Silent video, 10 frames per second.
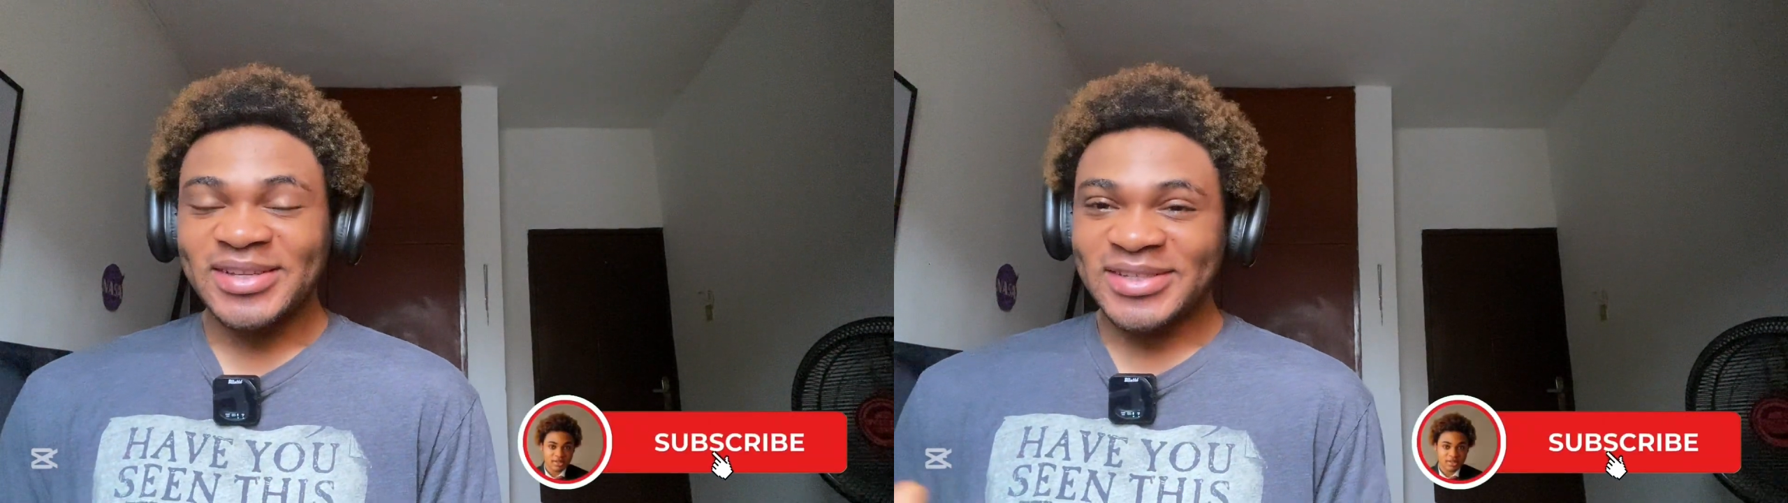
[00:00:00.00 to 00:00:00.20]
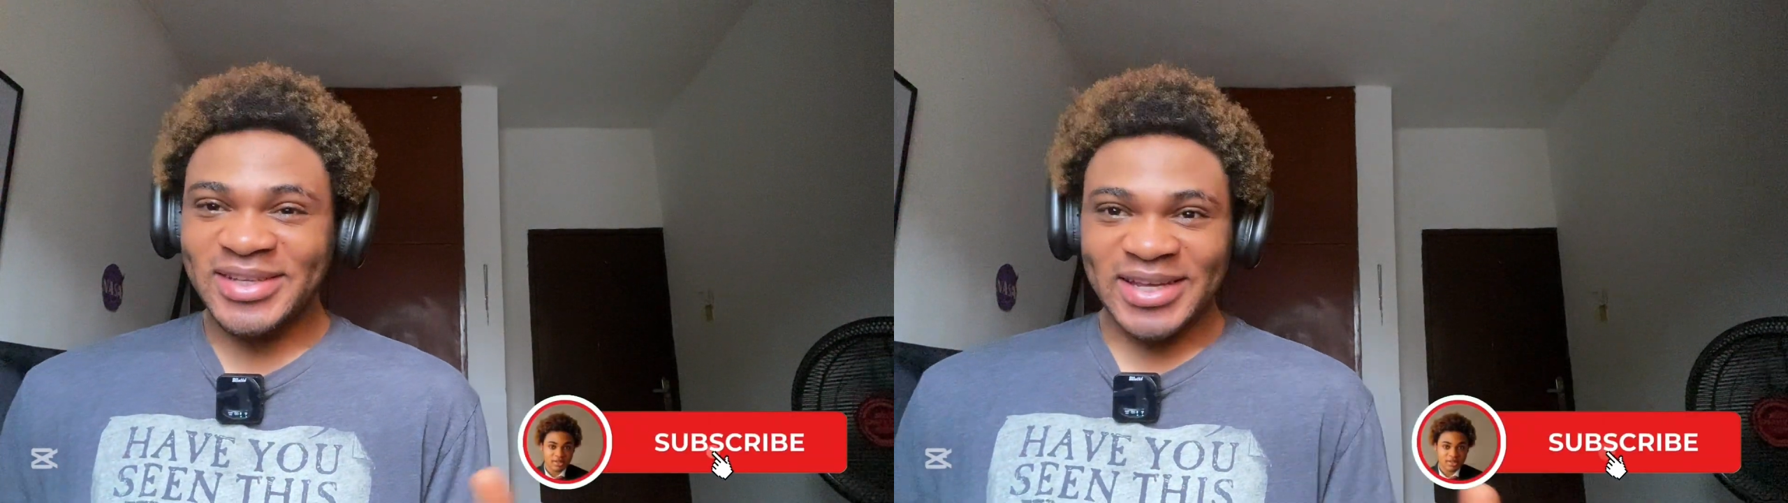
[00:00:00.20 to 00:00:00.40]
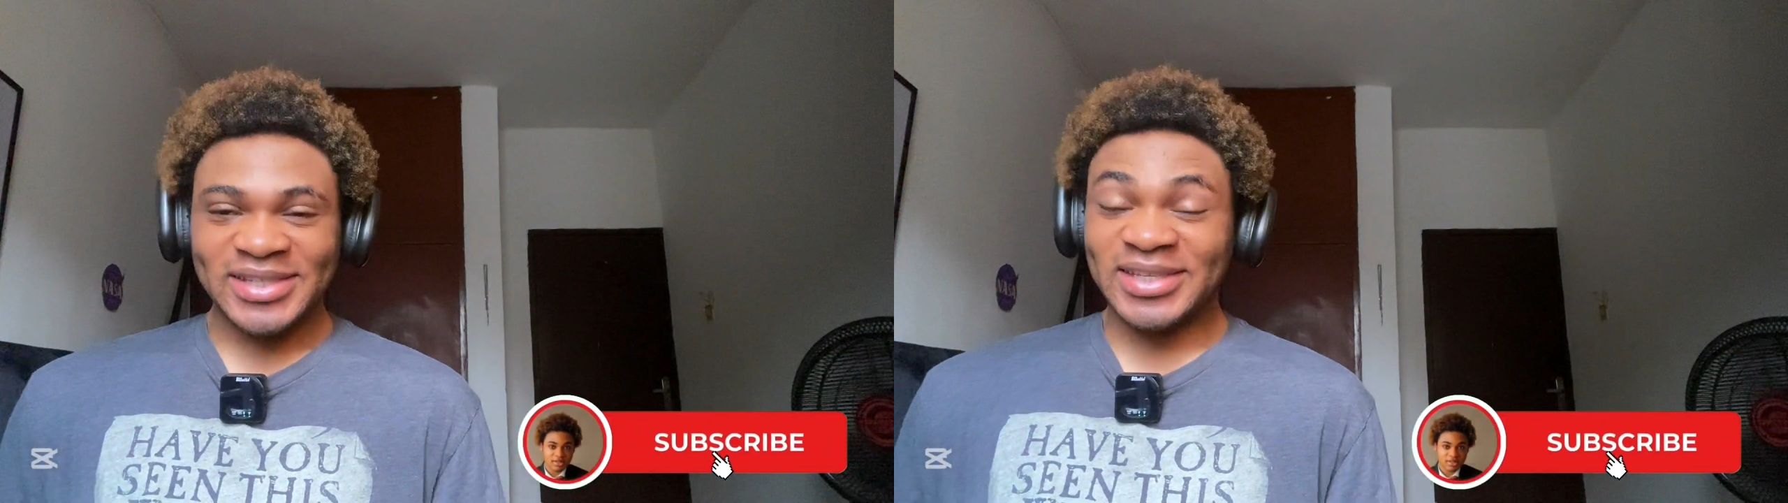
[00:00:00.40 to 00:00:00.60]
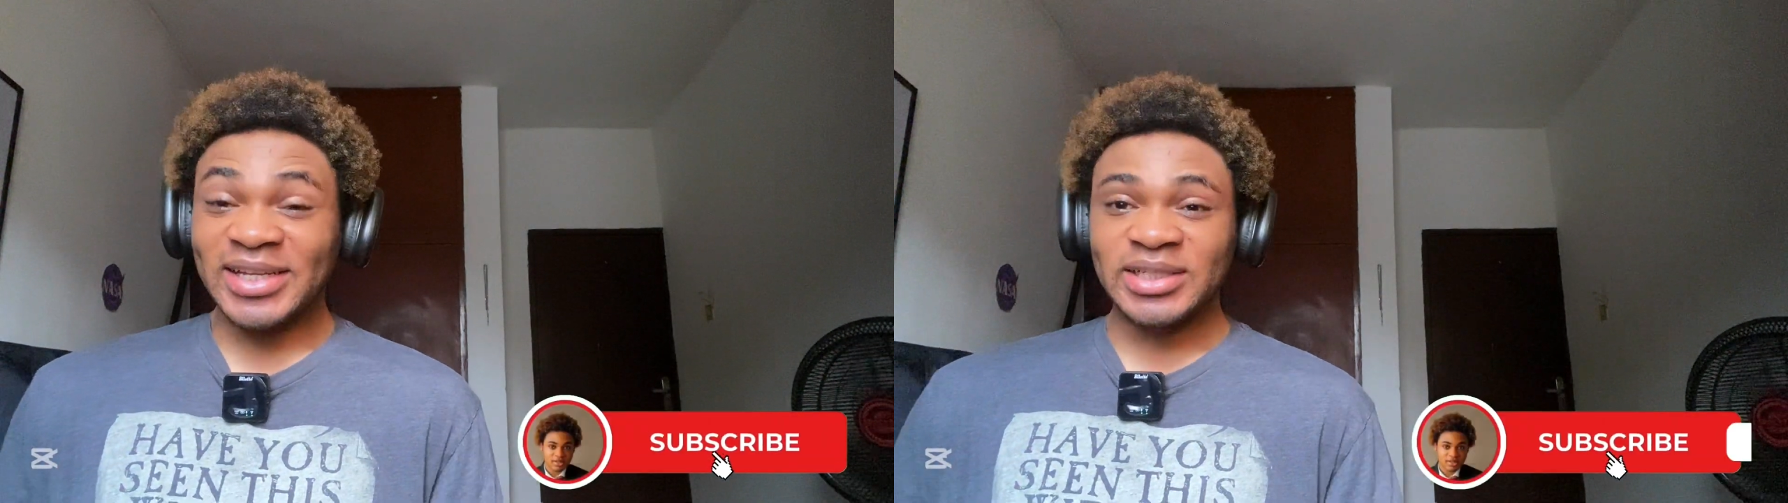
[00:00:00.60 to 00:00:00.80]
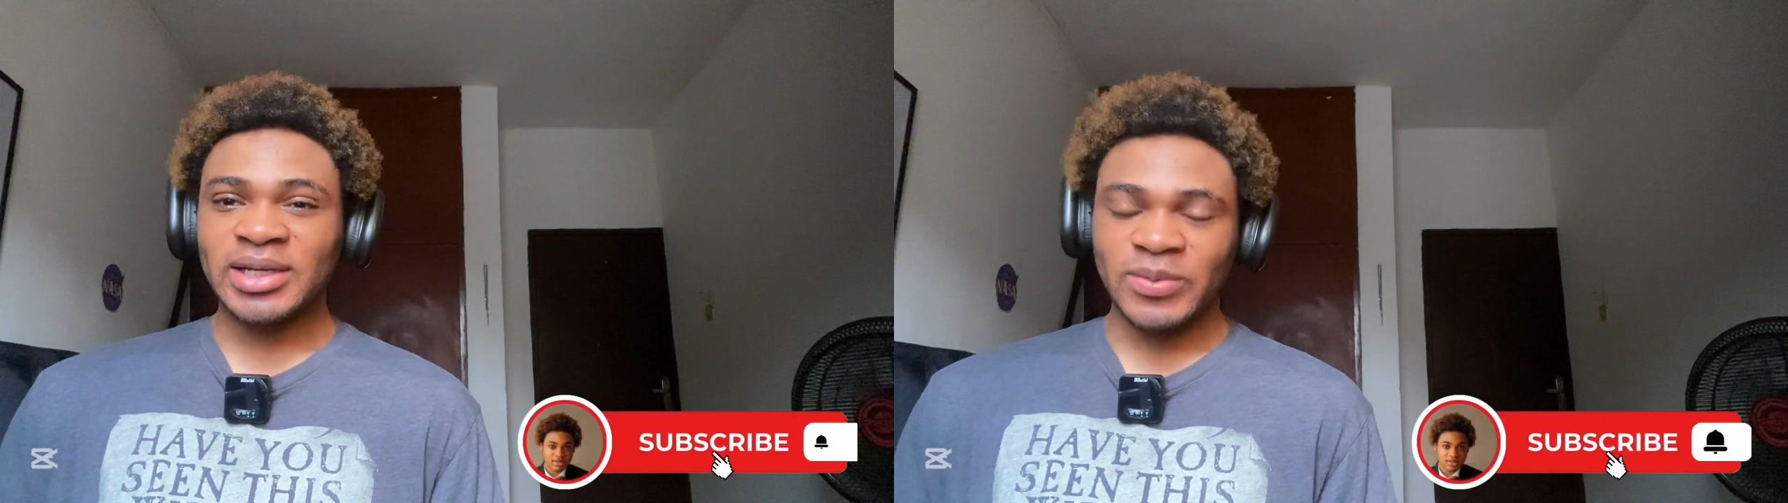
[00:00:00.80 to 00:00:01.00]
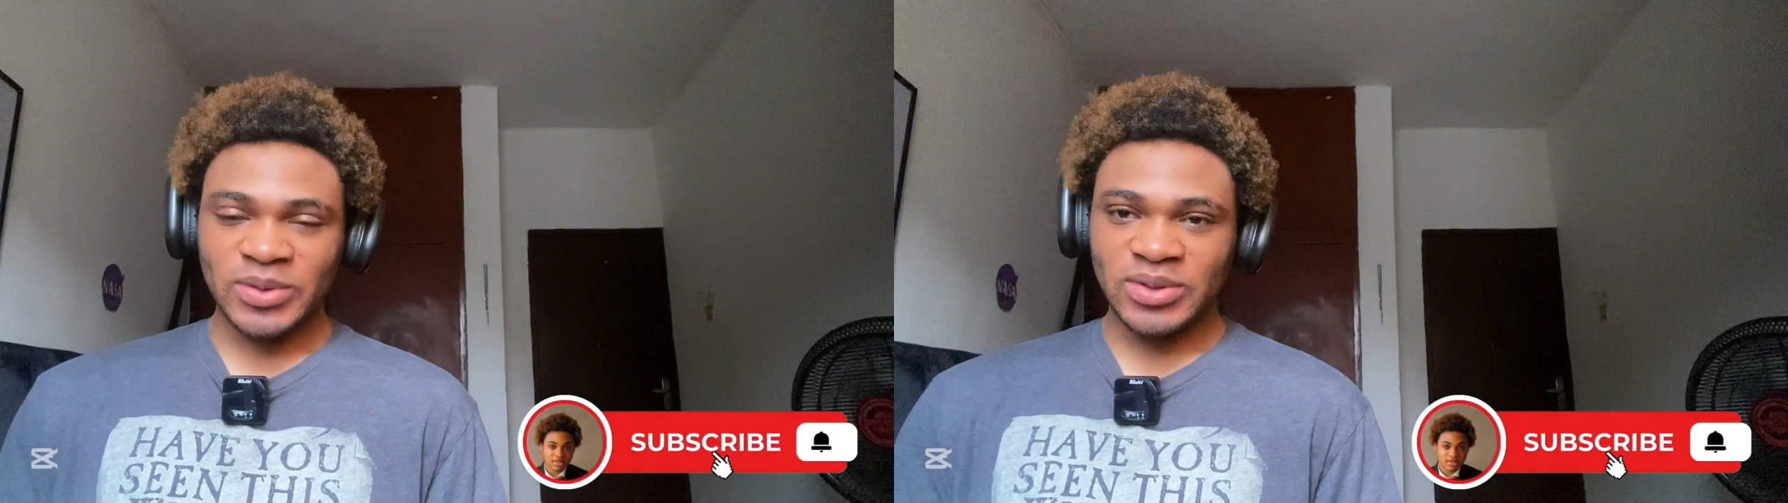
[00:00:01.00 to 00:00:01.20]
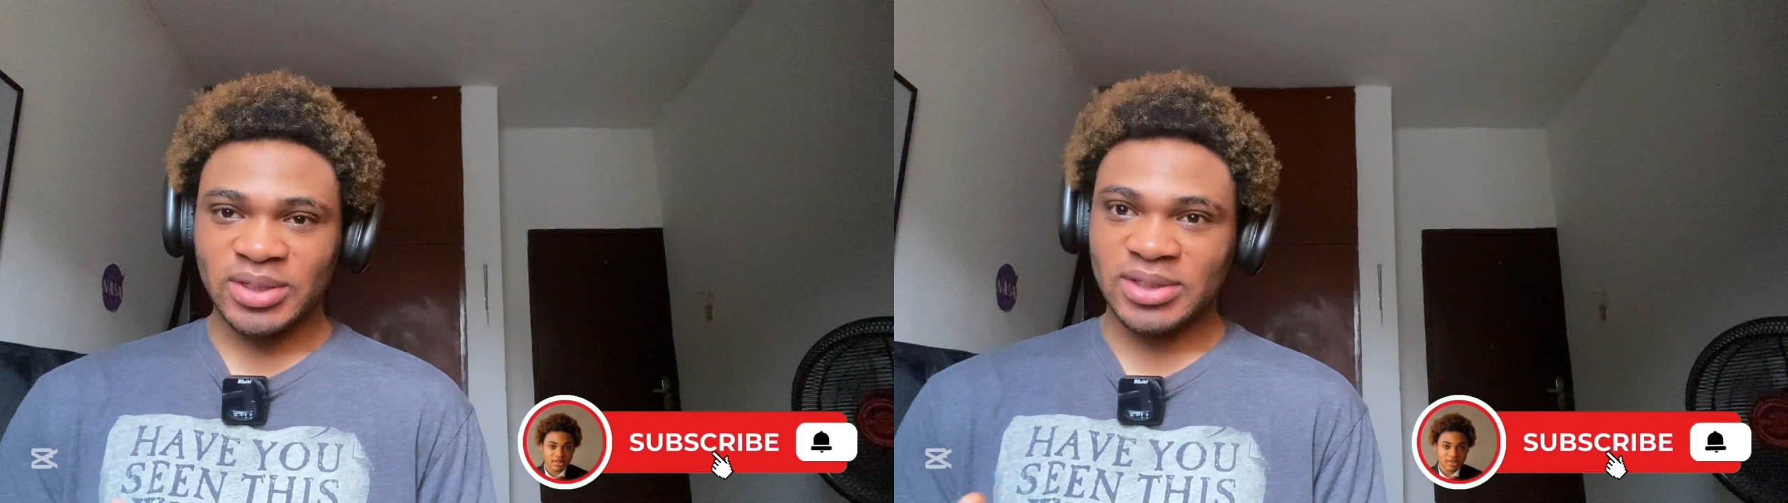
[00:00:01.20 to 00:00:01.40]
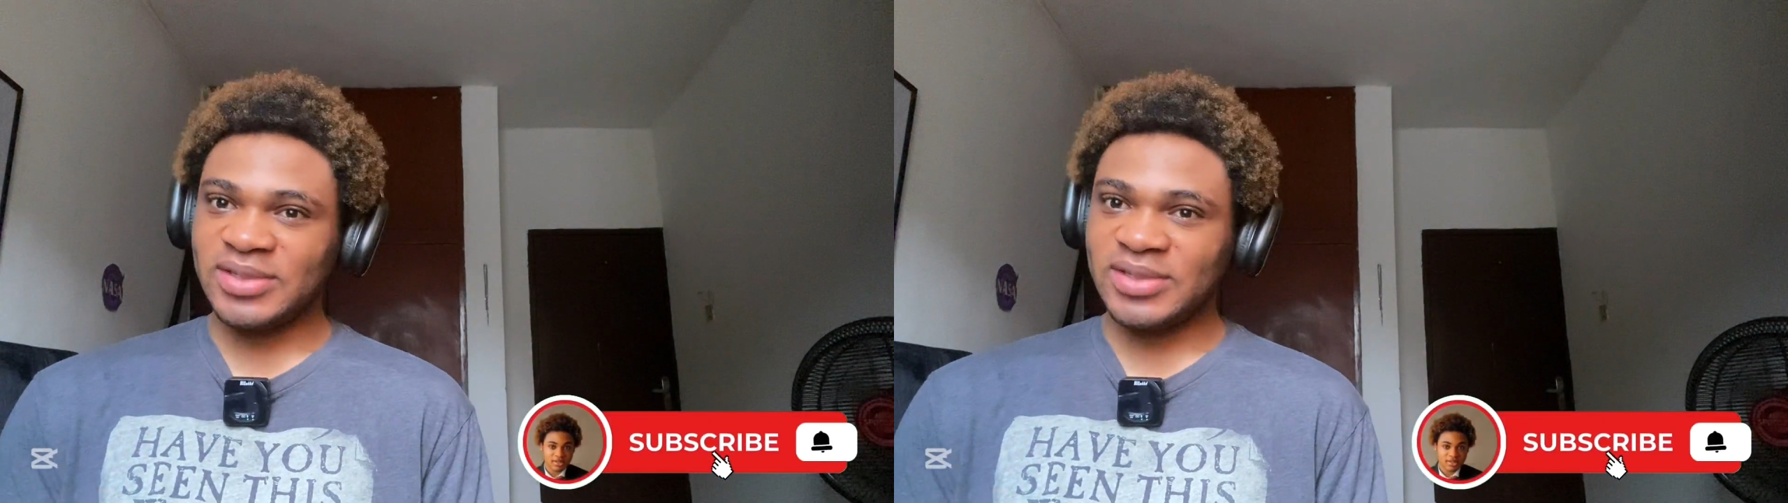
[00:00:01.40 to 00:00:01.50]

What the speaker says: So guys, I literally can't wait to get to